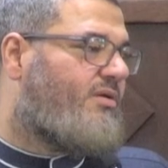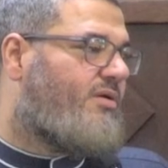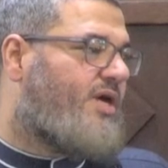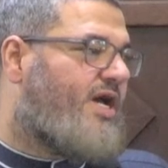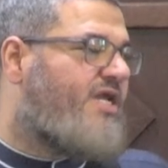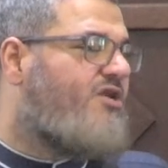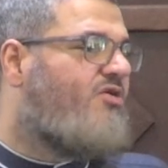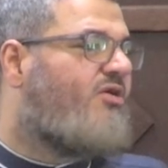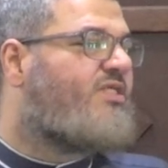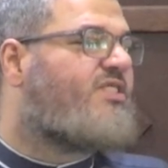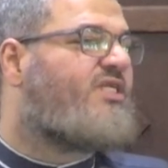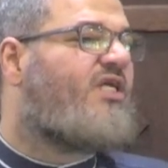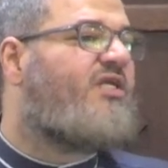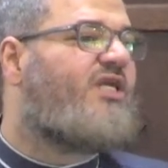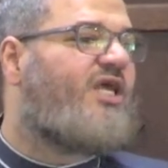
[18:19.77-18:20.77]
I know a
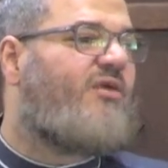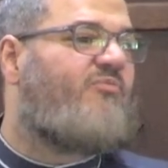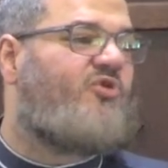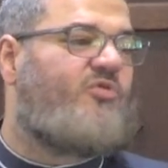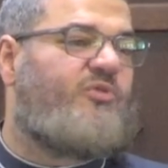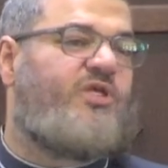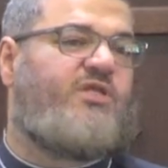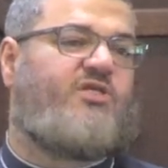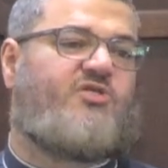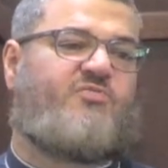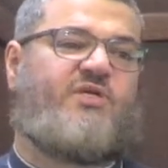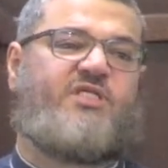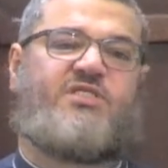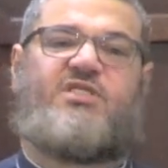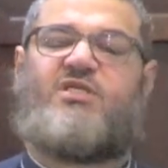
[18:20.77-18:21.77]
son came to me in this
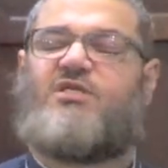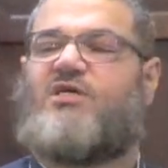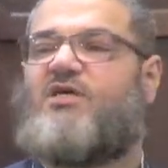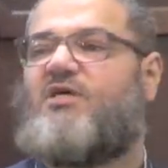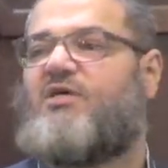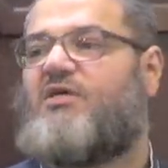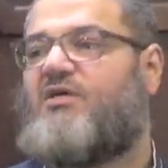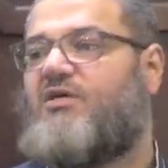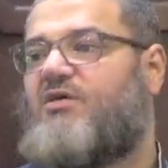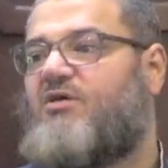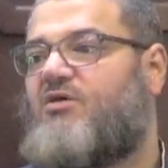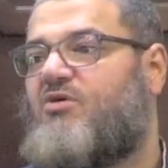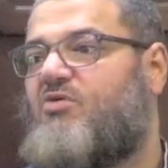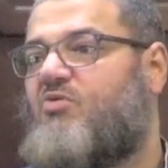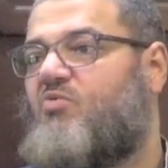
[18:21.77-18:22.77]
masjid
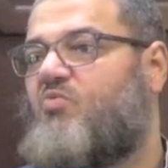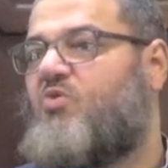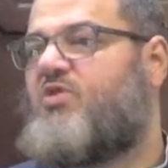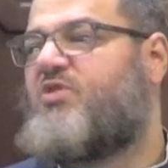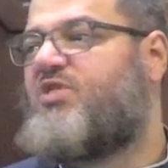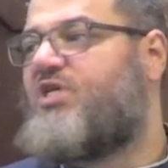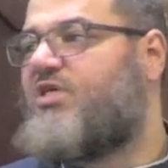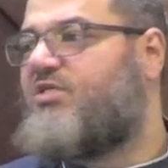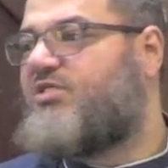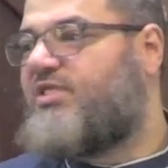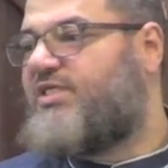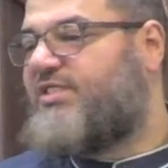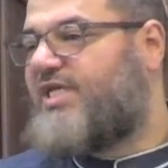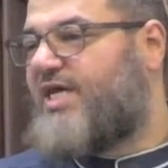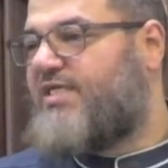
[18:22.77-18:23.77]
with tears in
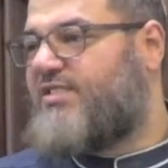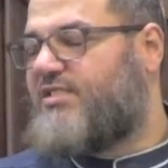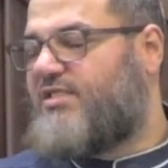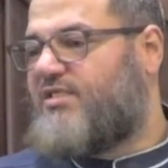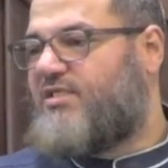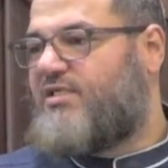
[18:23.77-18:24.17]
his eyes.